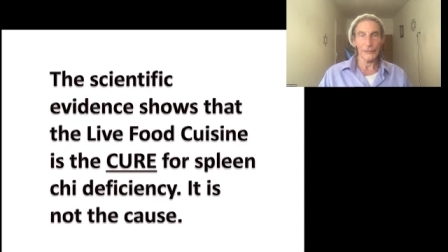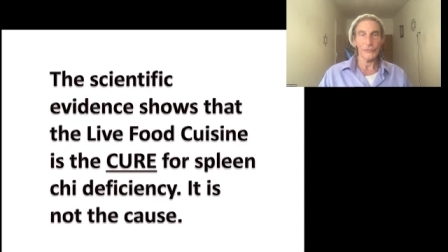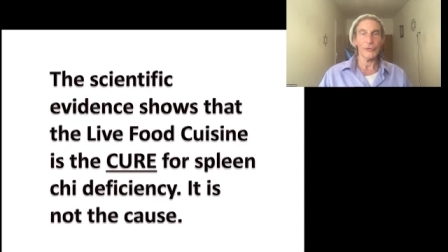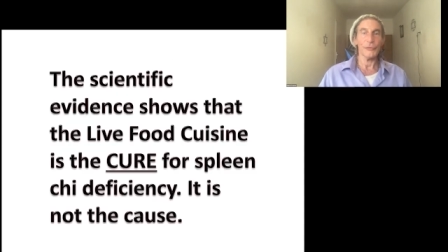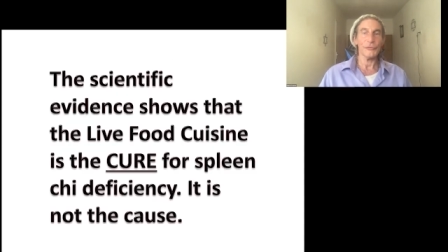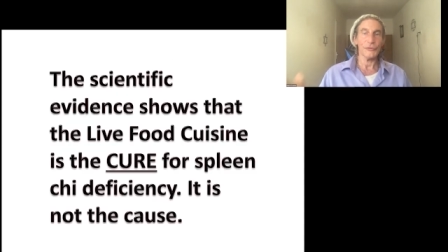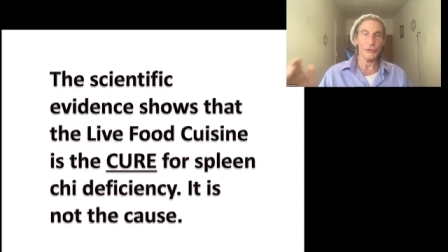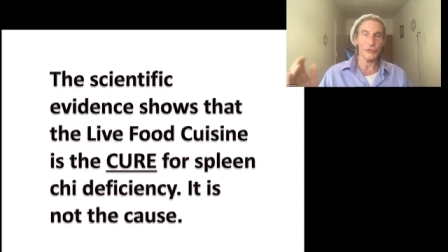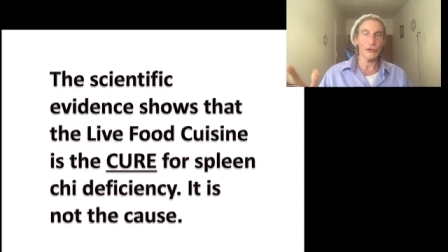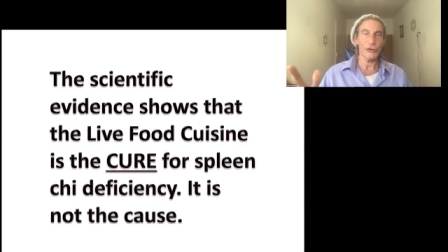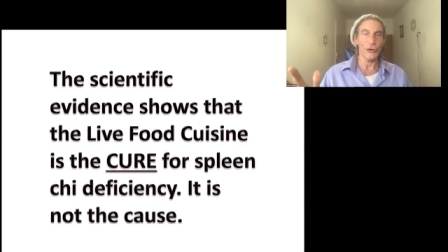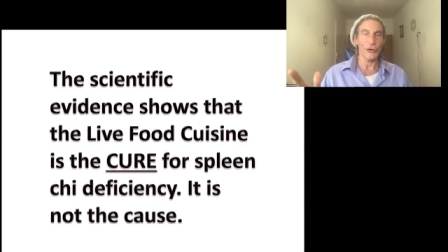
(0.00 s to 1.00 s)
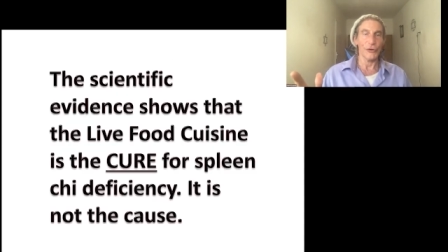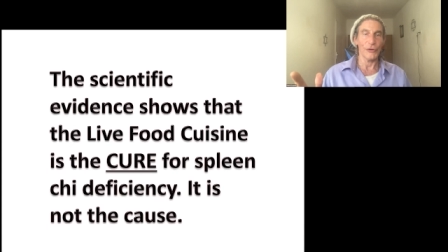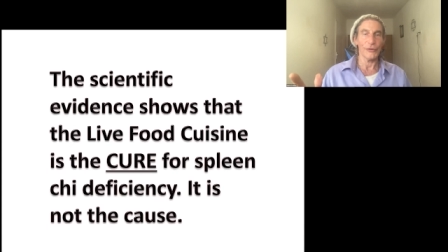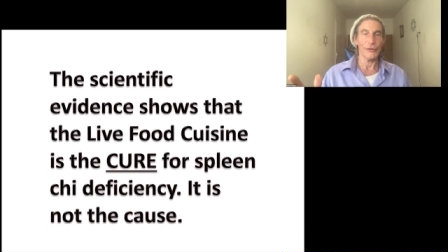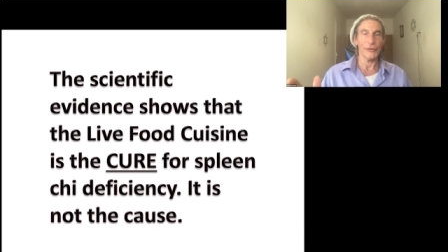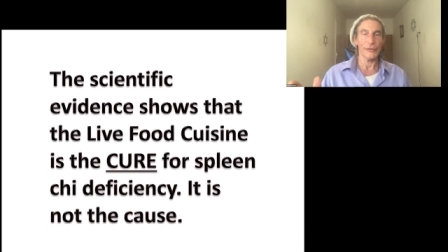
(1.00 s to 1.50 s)
So it's a
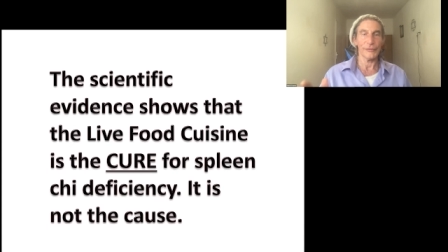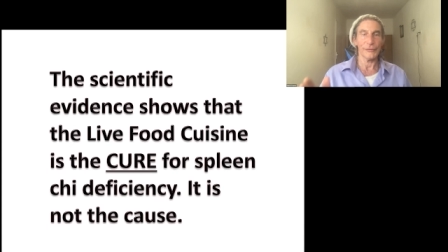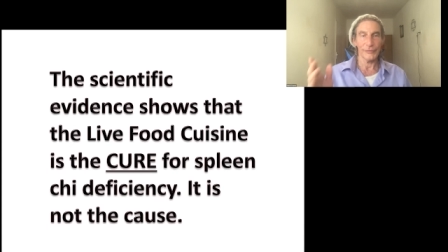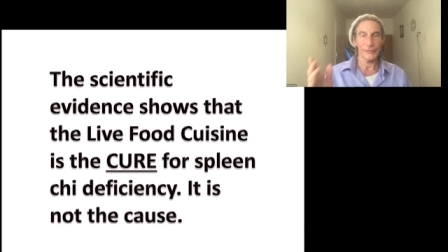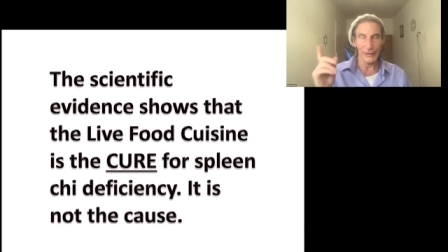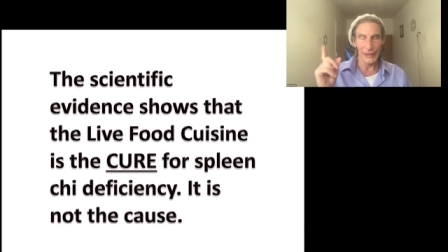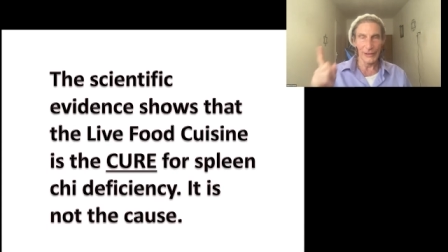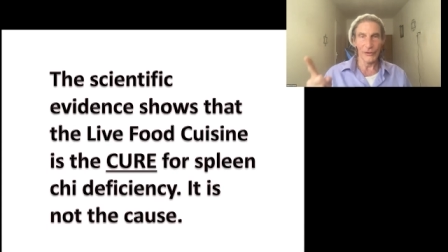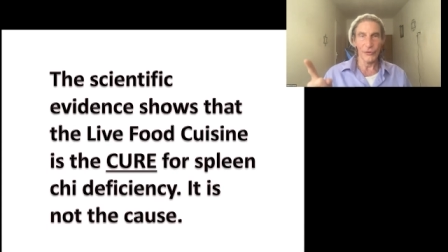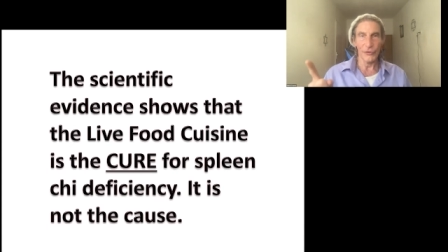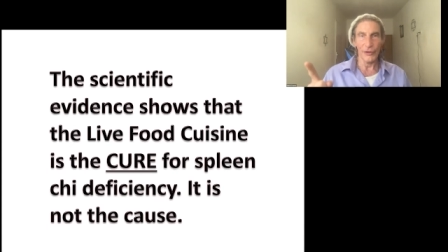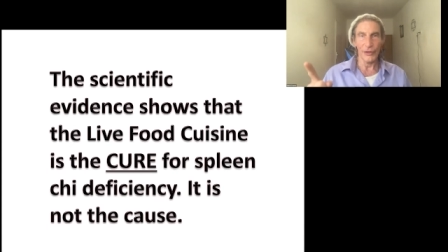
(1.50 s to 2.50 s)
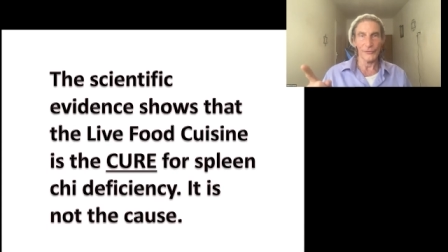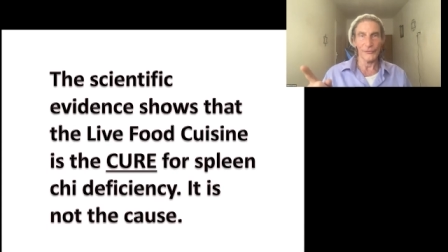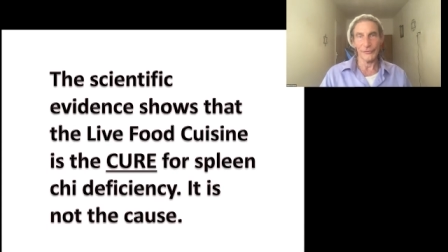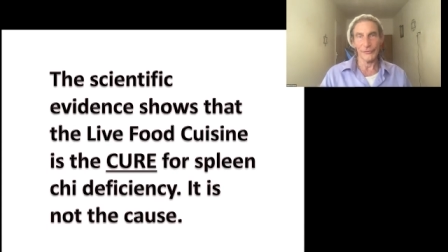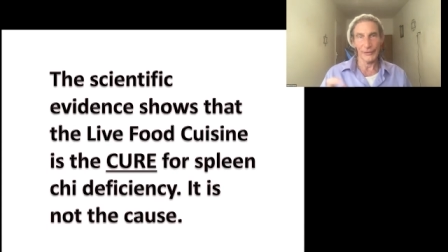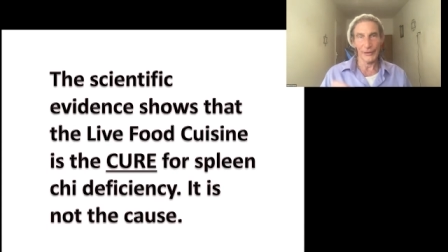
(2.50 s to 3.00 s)
cure, not a
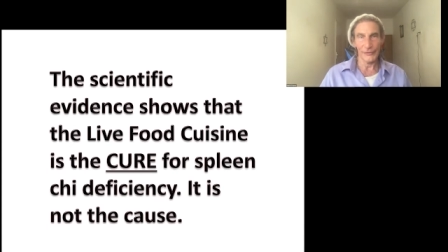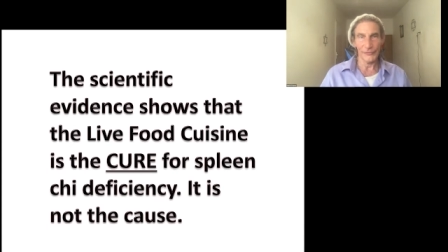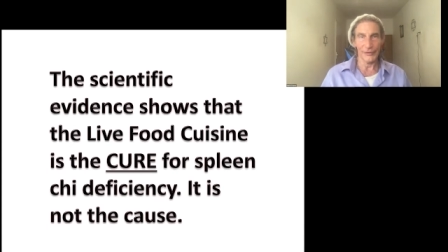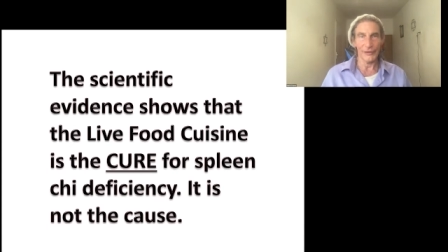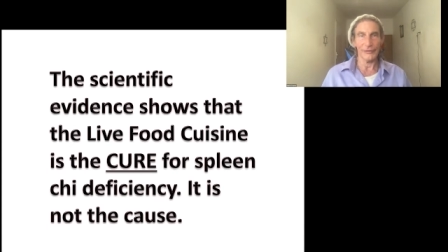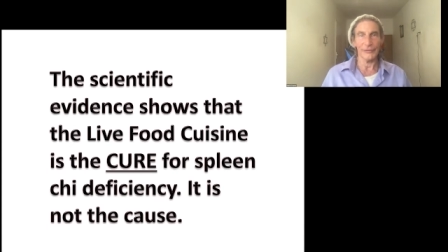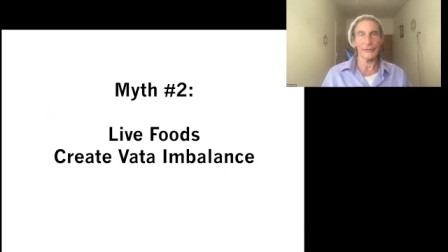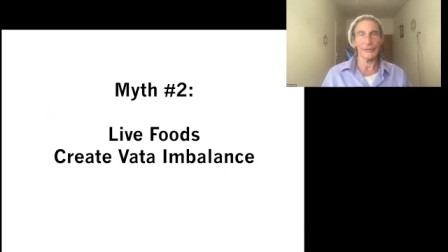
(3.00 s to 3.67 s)
cause. Next slide.